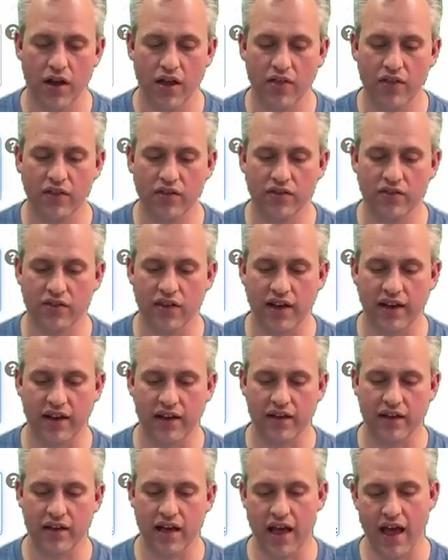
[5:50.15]
This is like
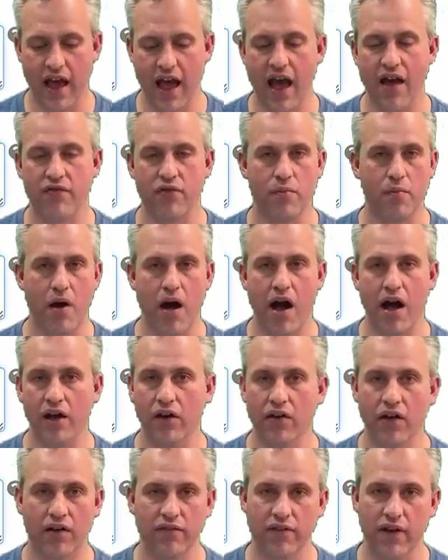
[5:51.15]
half a
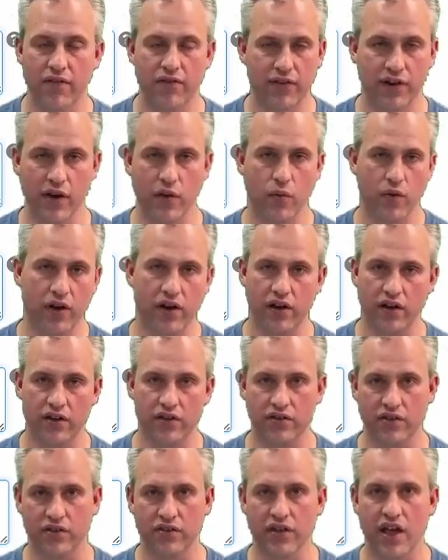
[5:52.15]
mile. I forget what it
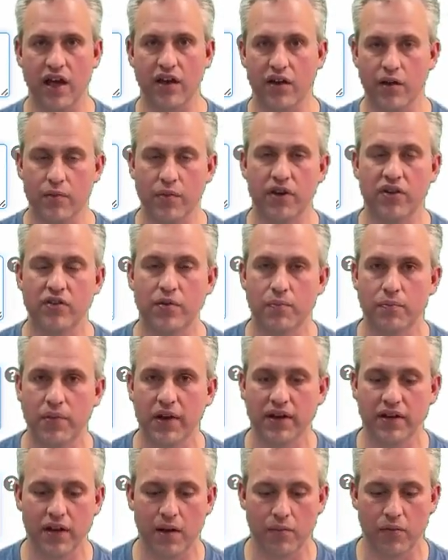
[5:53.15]
is exactly, but it's a
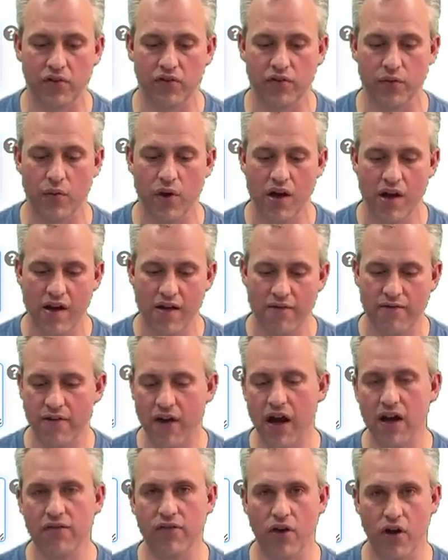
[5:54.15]
big number. So
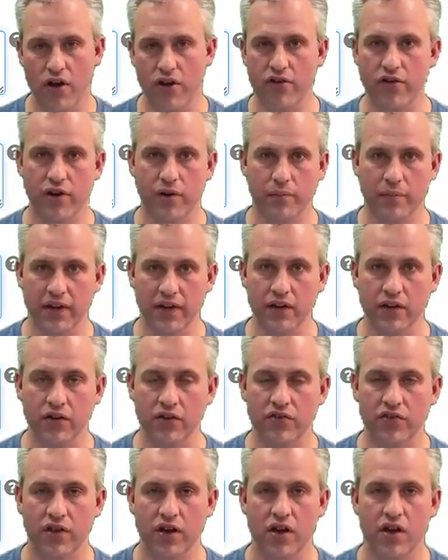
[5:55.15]
500
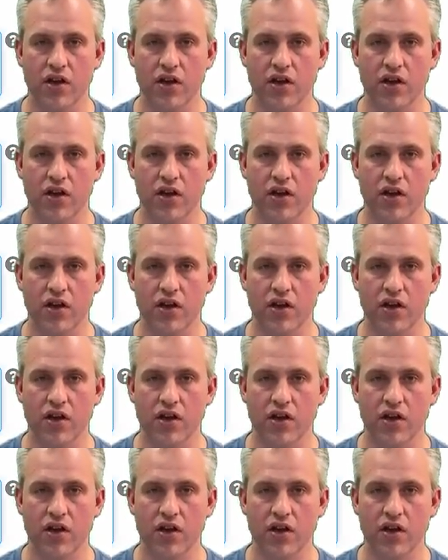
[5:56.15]
meters.